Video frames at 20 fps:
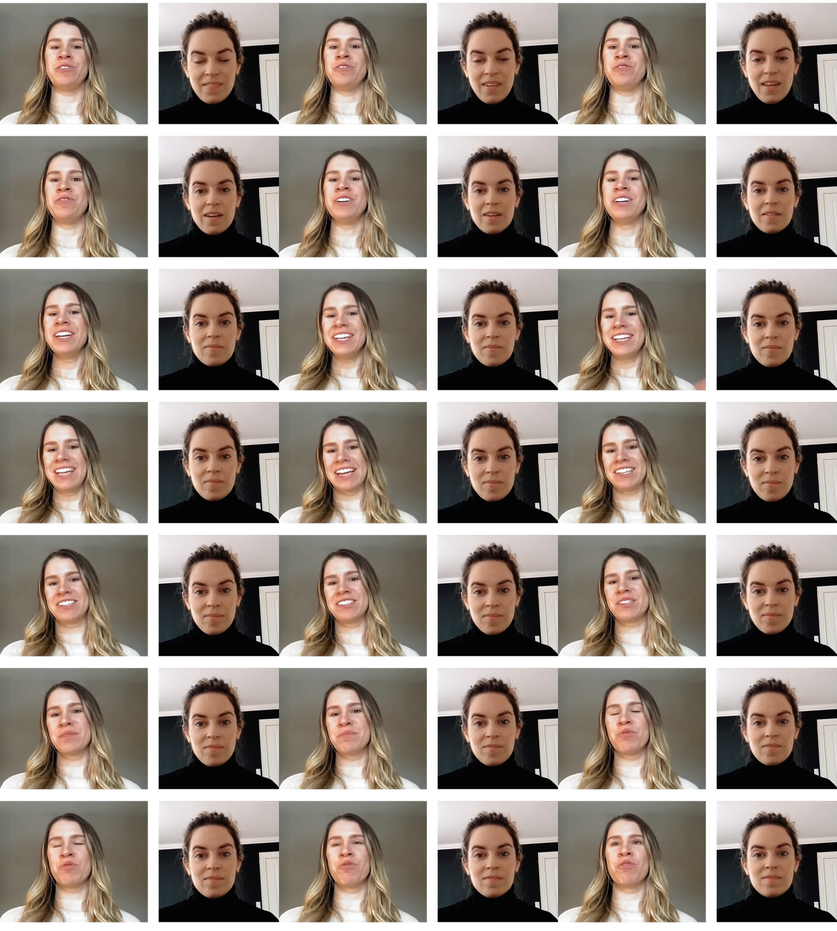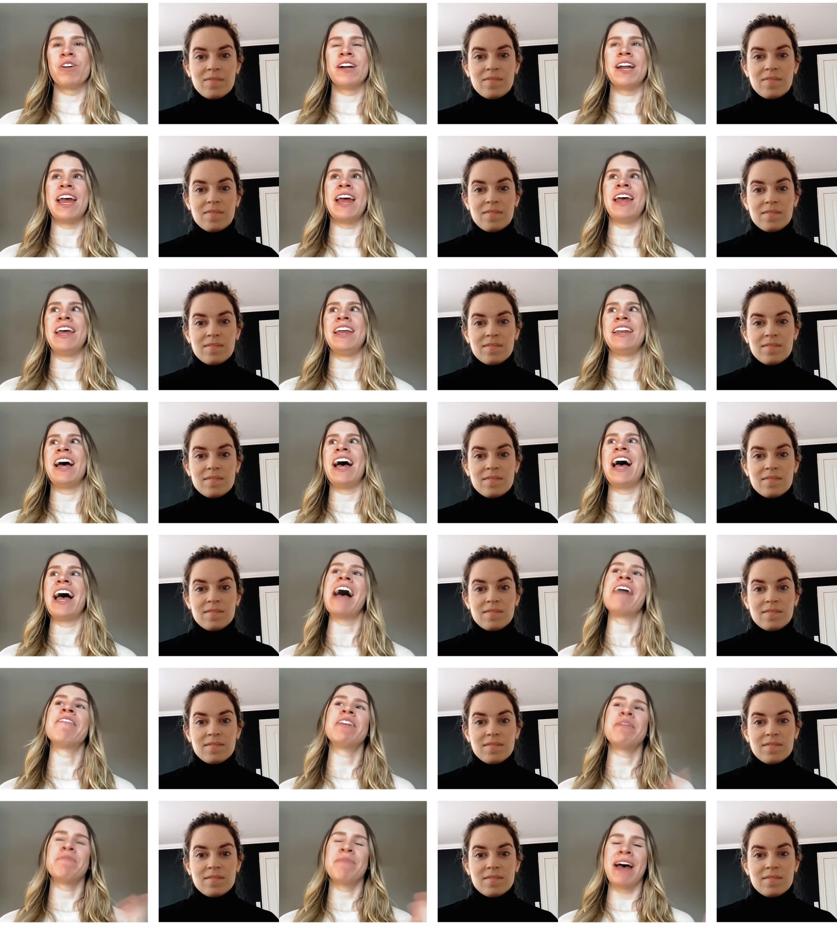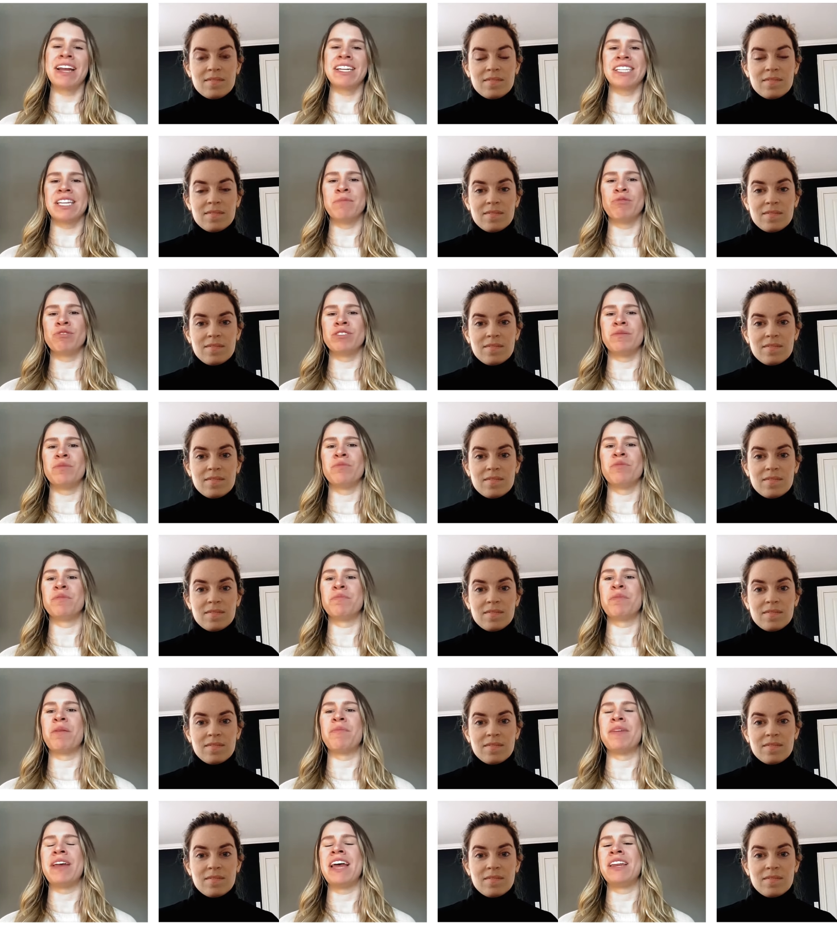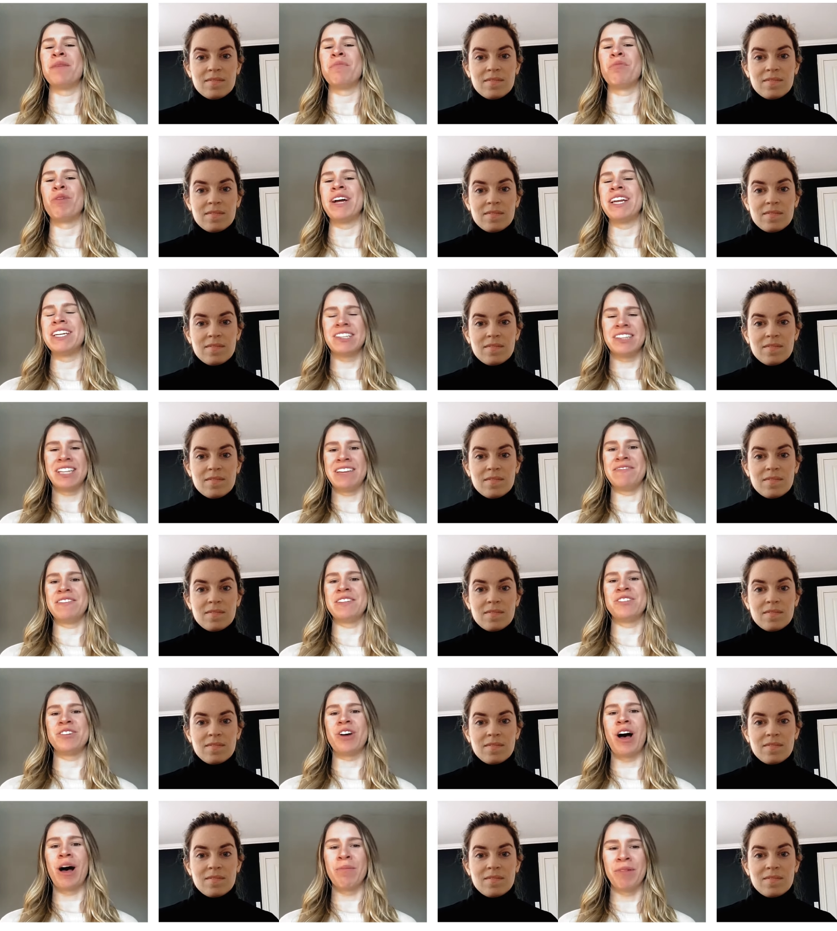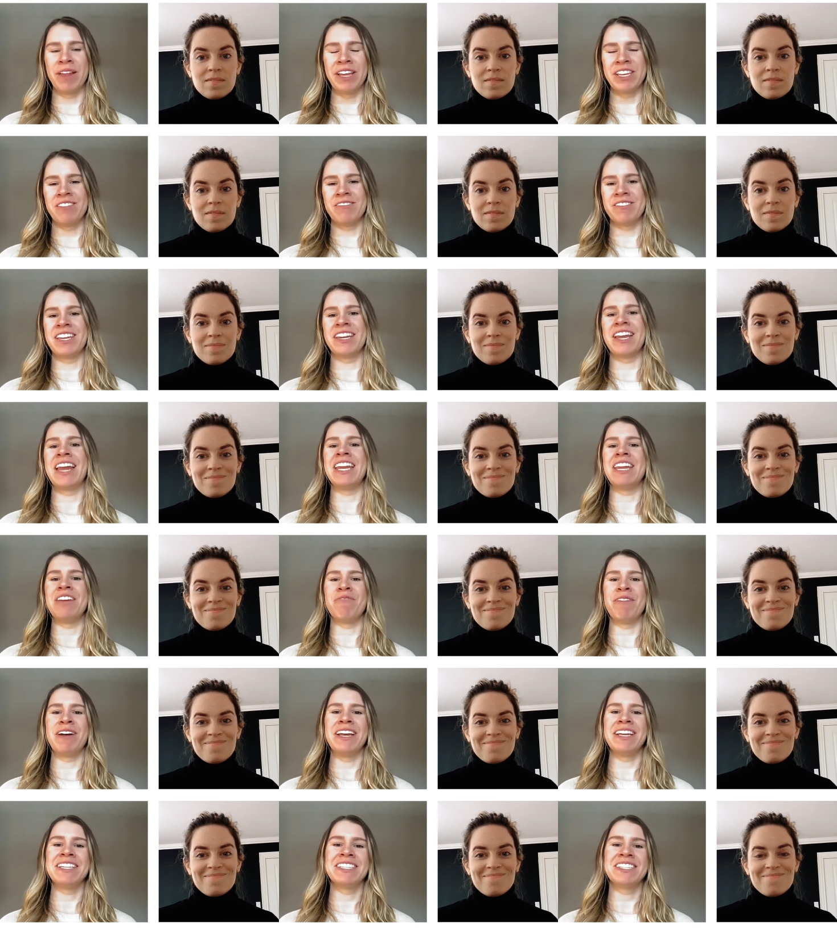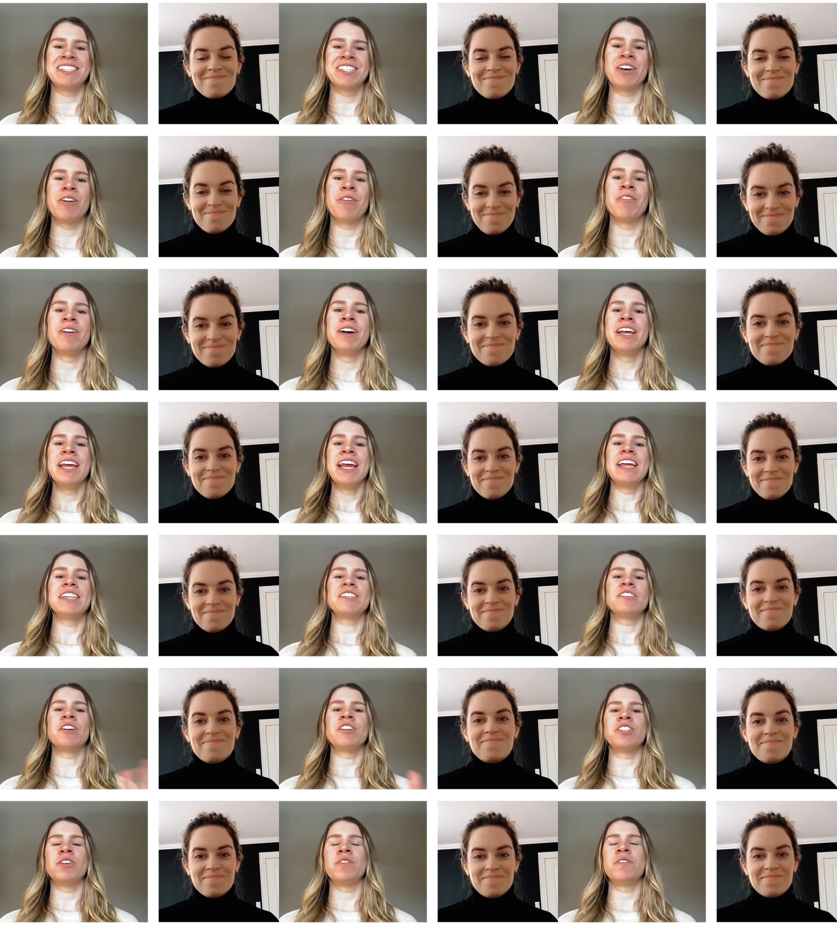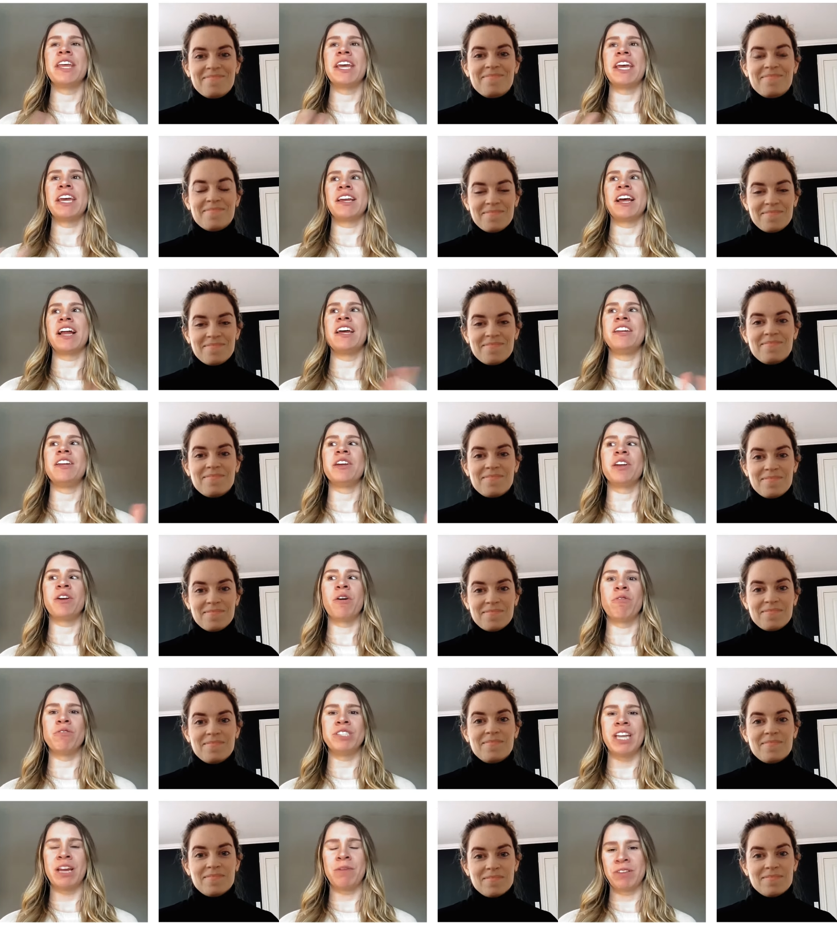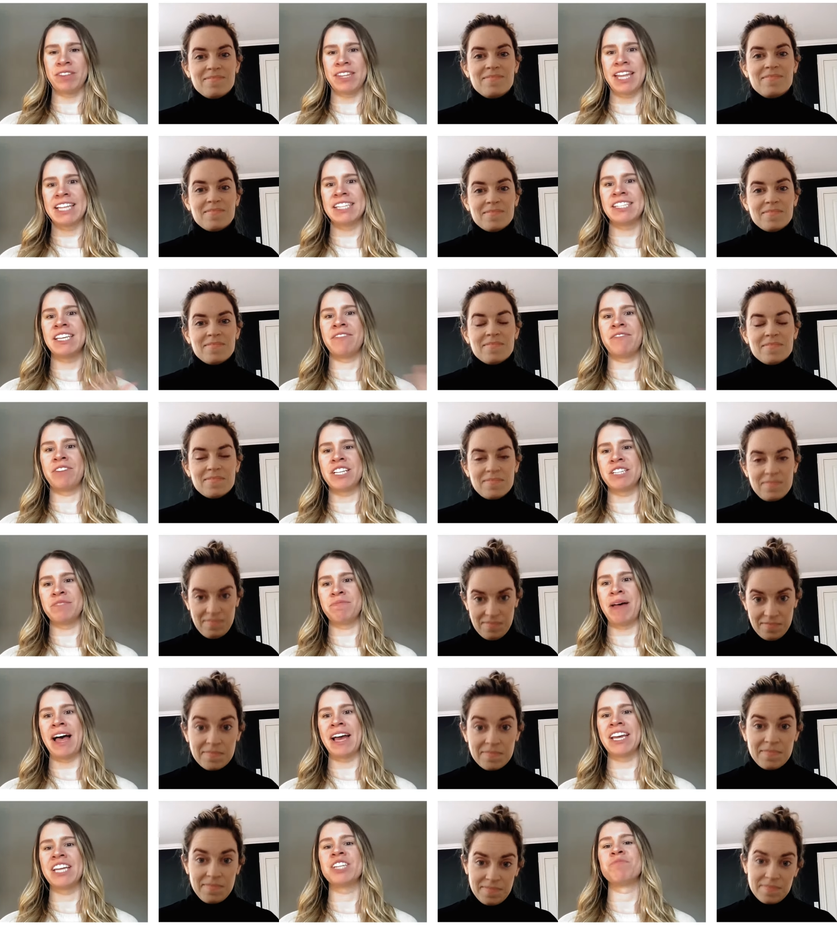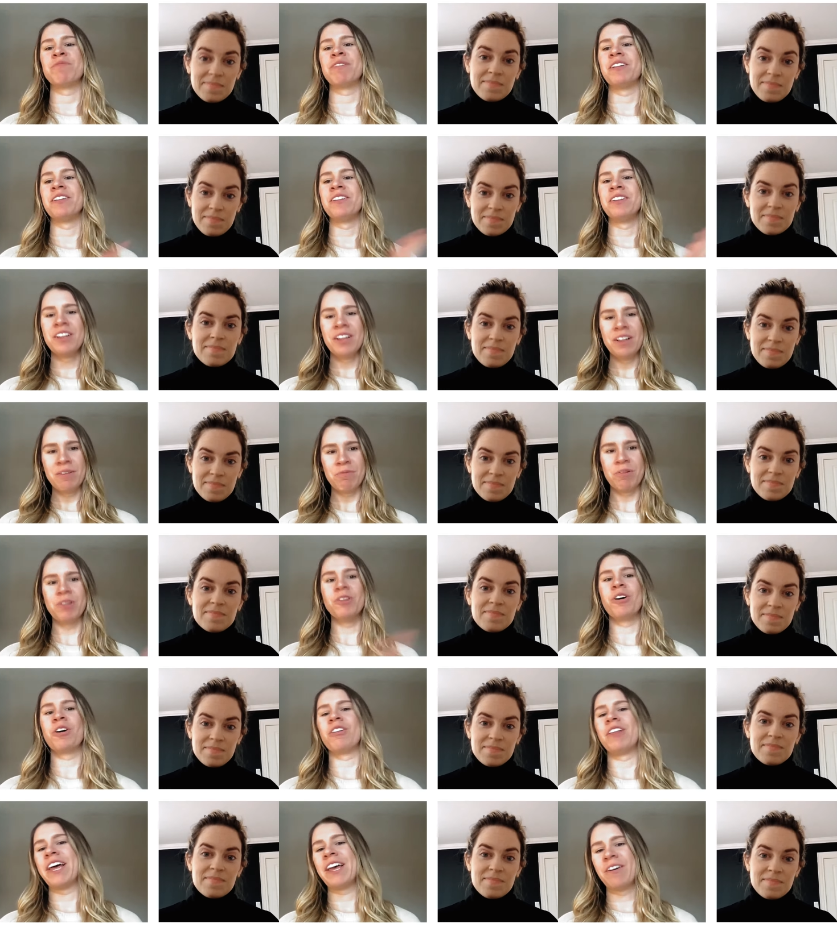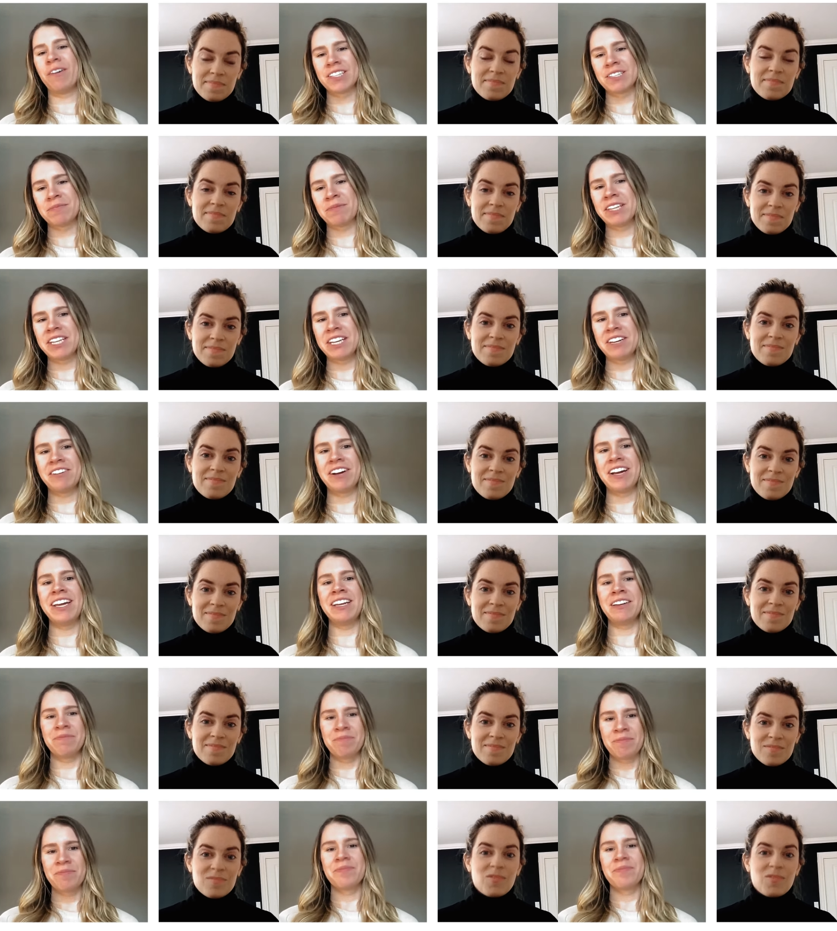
Speaker 1: to yeah. Yeah, to support. And I would imagine that most people would probably end up wanting to leave the job, like you said, anyways. So it's good to know they can kind of negotiate what that severance package will will look like ultimately, right?